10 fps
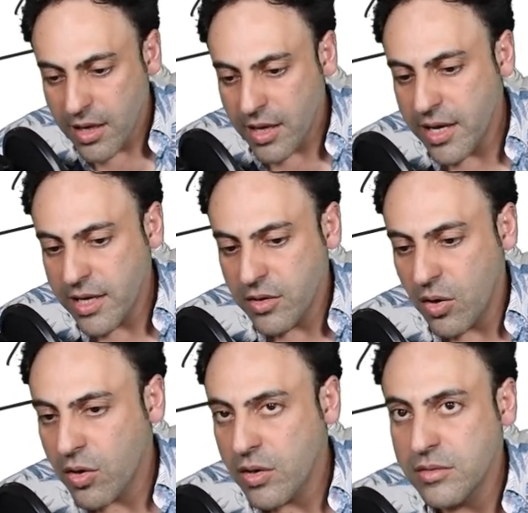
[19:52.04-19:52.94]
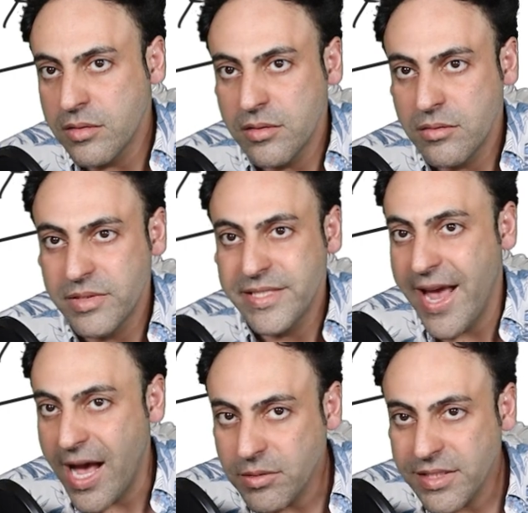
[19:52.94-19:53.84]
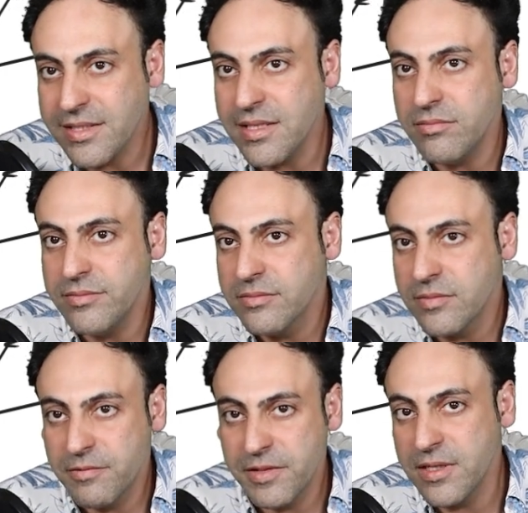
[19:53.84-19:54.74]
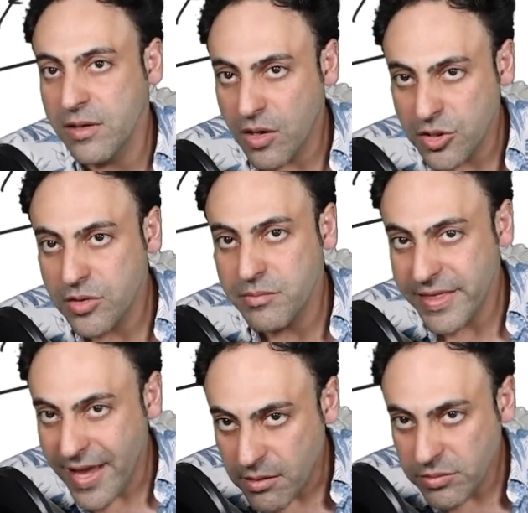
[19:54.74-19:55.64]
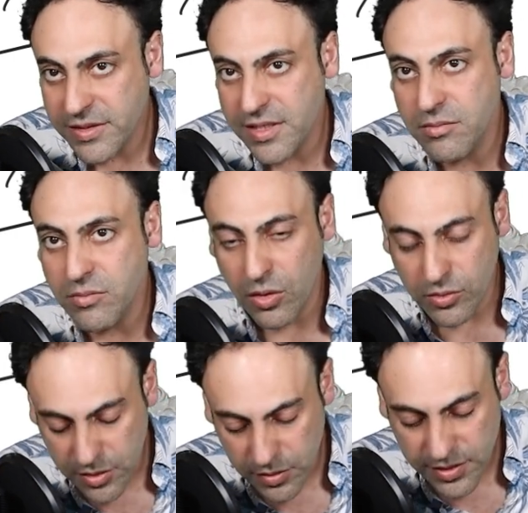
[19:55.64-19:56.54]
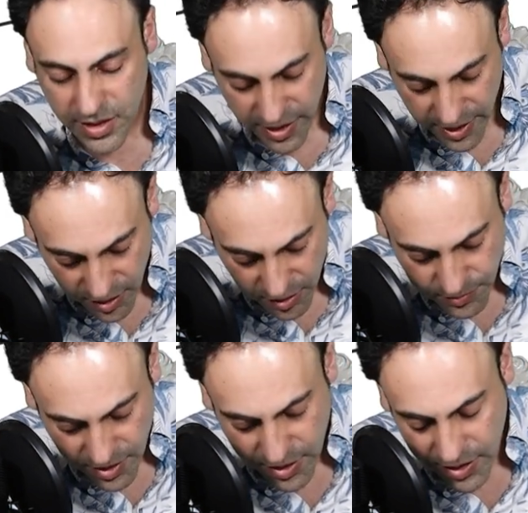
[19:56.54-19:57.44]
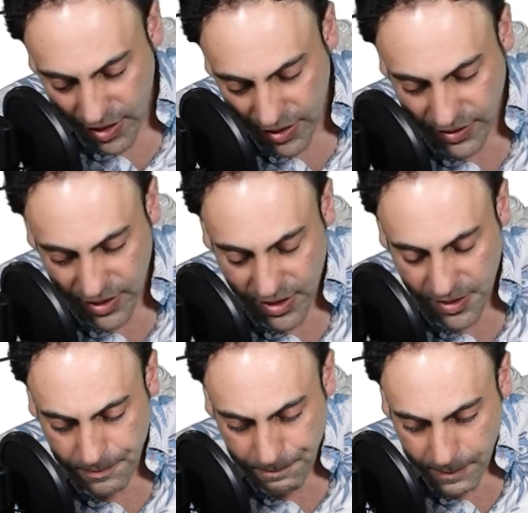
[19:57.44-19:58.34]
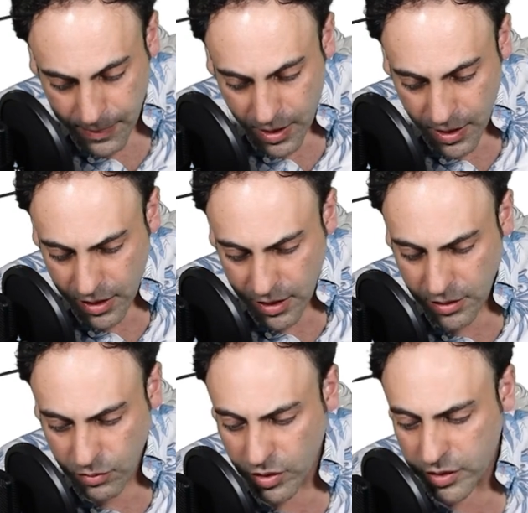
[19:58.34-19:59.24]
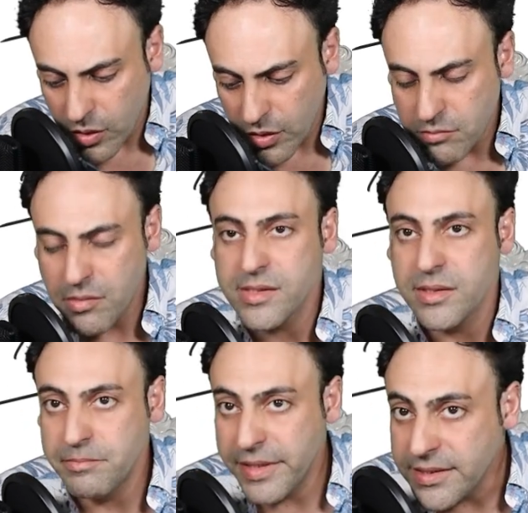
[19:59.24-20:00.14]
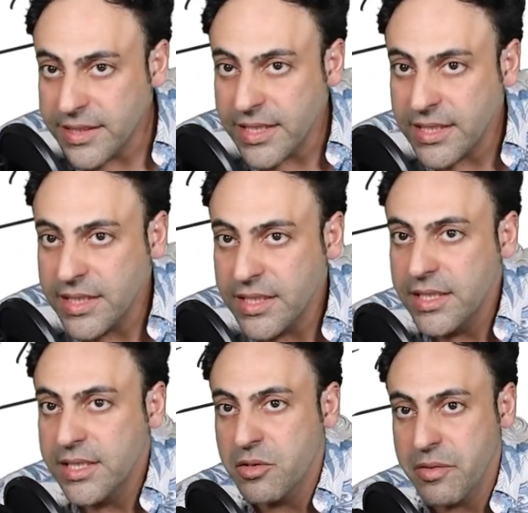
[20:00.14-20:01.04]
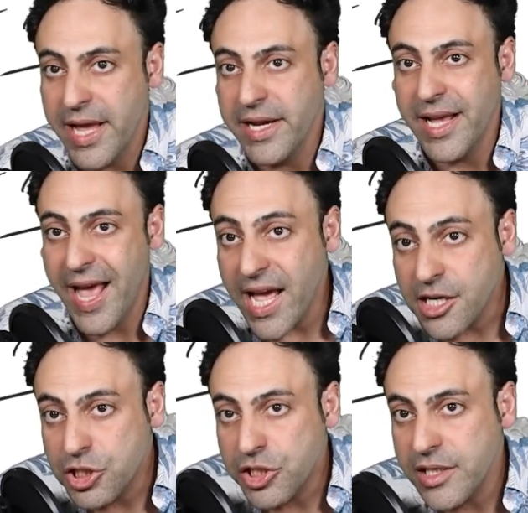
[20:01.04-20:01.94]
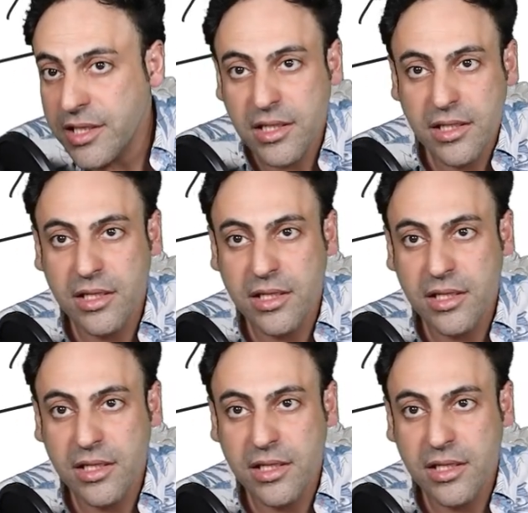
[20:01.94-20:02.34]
in our metabolism, physiological metabolism. Also, it's going to help in the what we call muscle building, creating energy,